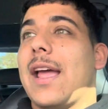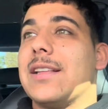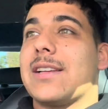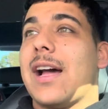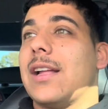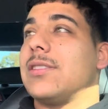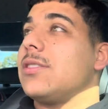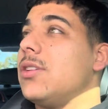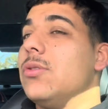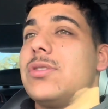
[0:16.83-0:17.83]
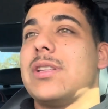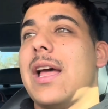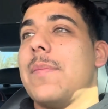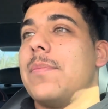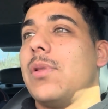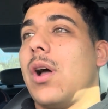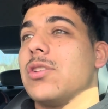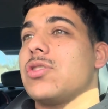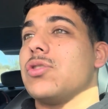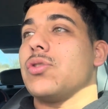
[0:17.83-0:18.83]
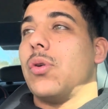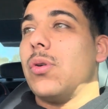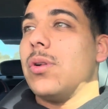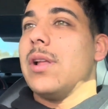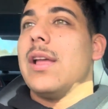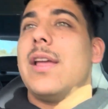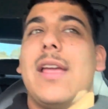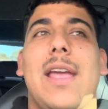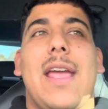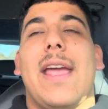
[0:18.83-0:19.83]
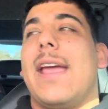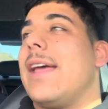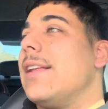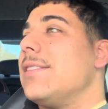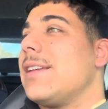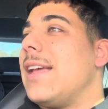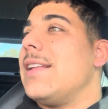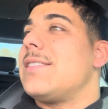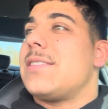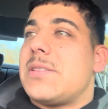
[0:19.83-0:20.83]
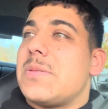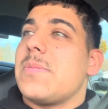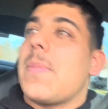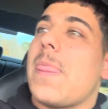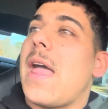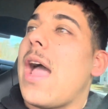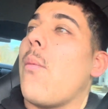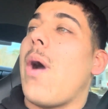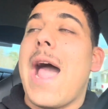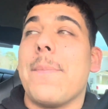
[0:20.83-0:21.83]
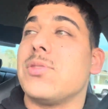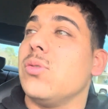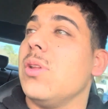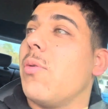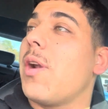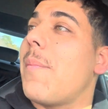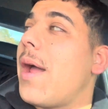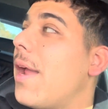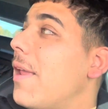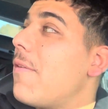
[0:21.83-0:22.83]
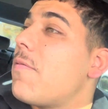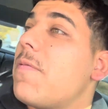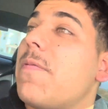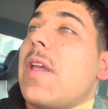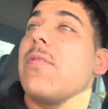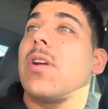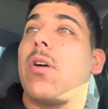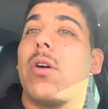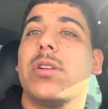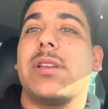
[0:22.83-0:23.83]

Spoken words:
It's got 2-step launch control, and it's absolutely one of my favorite cars